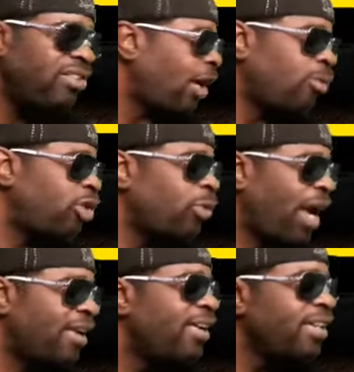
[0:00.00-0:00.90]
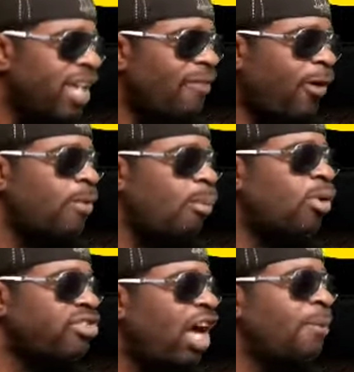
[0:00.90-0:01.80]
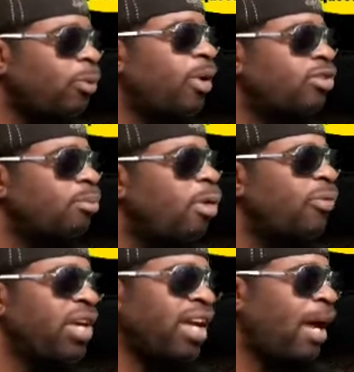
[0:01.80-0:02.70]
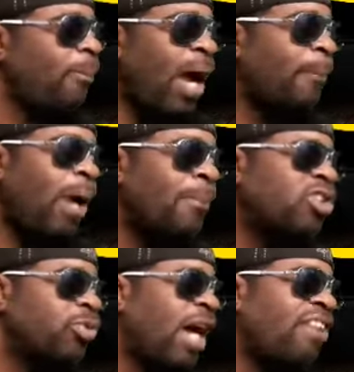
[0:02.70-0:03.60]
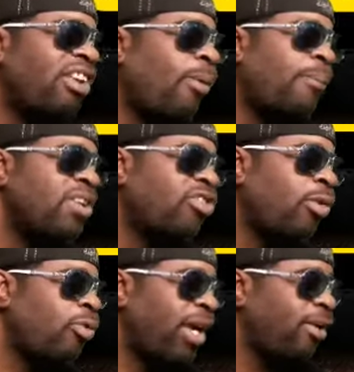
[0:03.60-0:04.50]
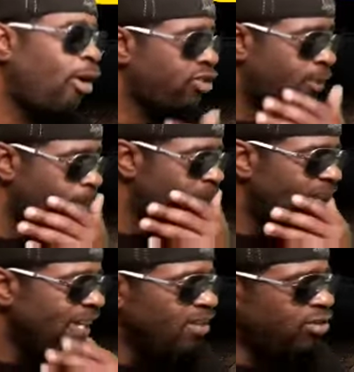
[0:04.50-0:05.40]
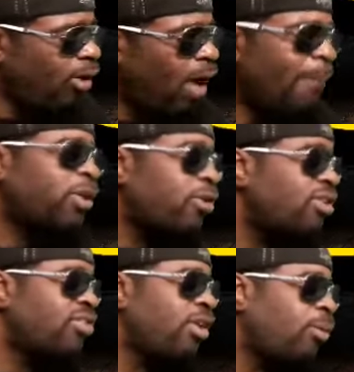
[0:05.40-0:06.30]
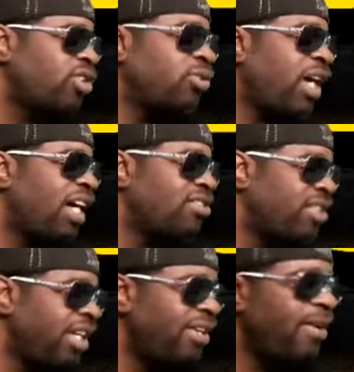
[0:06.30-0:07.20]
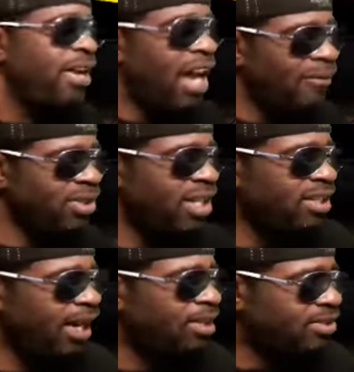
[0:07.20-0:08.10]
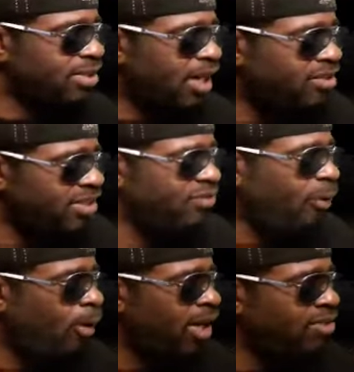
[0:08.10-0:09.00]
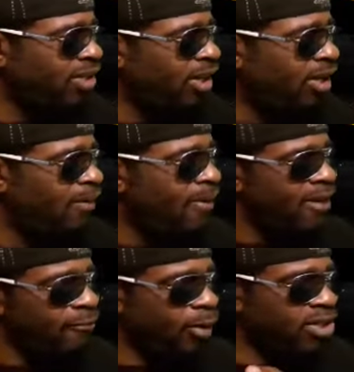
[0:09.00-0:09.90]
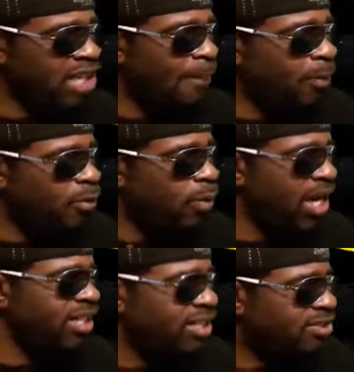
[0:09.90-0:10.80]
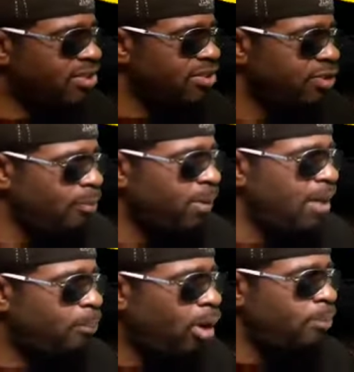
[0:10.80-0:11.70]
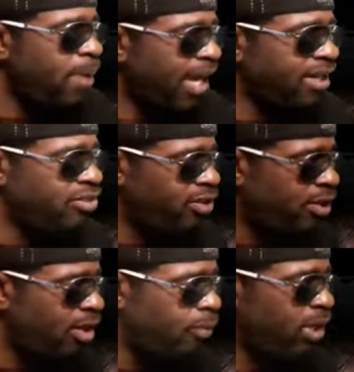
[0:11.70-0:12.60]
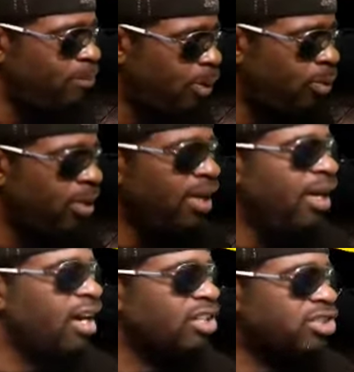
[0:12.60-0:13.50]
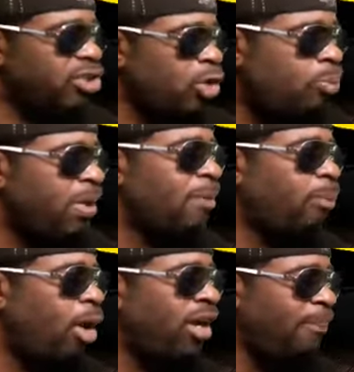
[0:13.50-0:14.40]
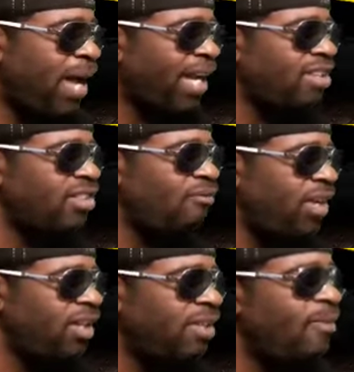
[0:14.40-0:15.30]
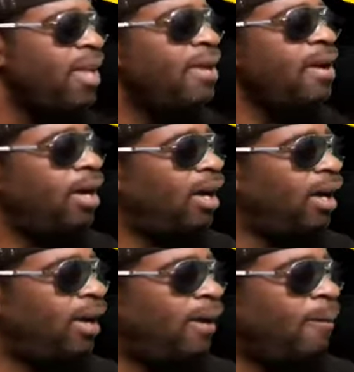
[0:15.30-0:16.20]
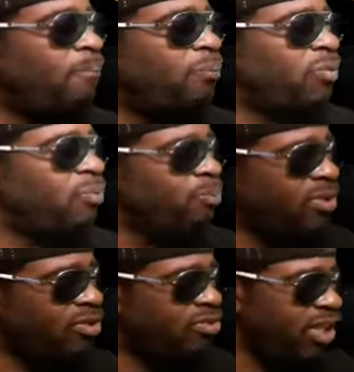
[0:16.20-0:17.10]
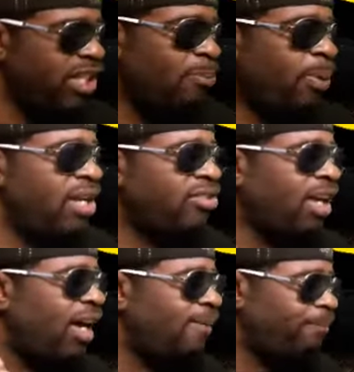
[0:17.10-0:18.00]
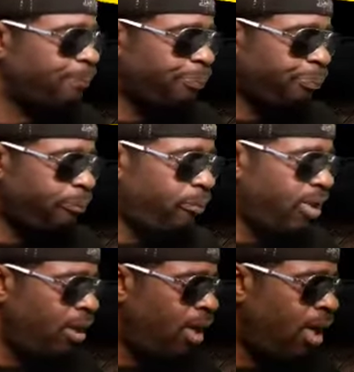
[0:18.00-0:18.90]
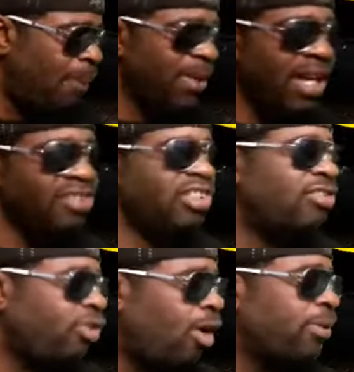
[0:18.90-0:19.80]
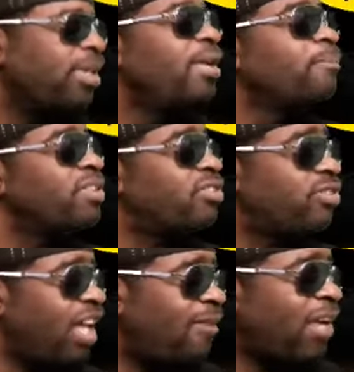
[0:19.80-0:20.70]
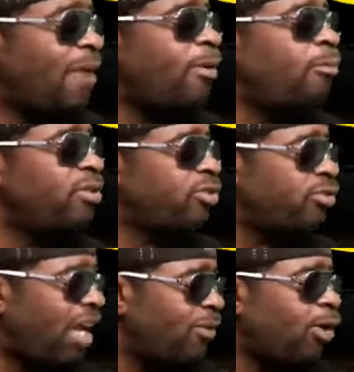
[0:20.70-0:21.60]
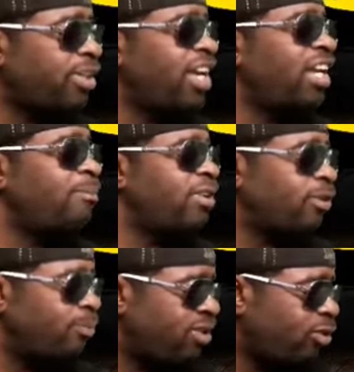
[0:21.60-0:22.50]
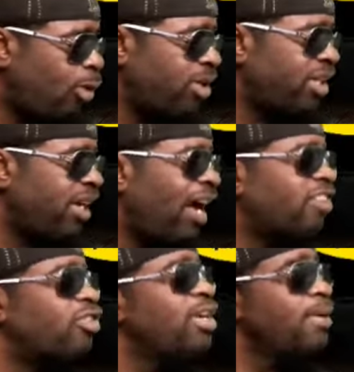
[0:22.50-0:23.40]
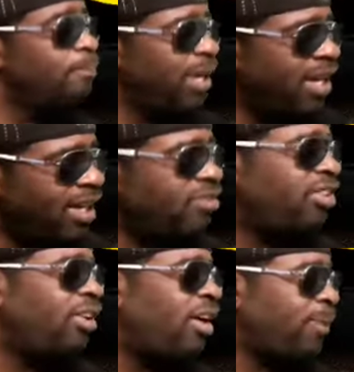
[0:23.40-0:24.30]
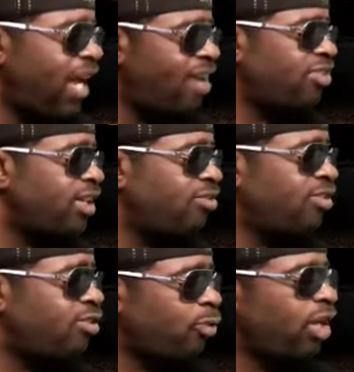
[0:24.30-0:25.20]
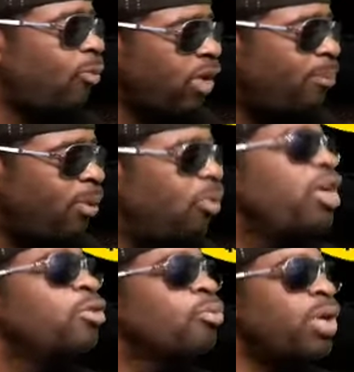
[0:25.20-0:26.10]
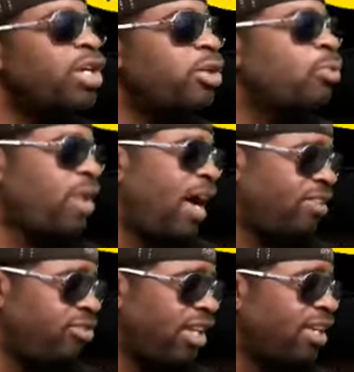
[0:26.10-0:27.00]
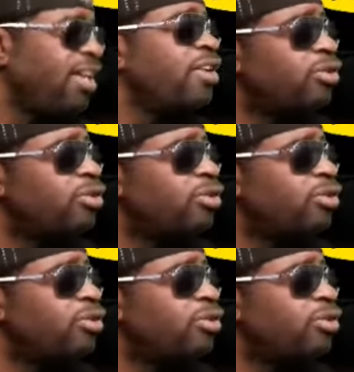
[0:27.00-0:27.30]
Don't do that. Give her more time throughout the movie, and I promise you guys, it will be so great and awesome. So I'm curious to know what you guys think. Everything that I discussed as far as, for example, Randy's sister being brought back into the reboot, Stu being brought back as the villain, Mrs. Sidney Prescott, Mrs. Neve Campbell, Mr. David Arquette, and Miss Courtney Cox being into the casting into the Scream reboot. What do you guys think?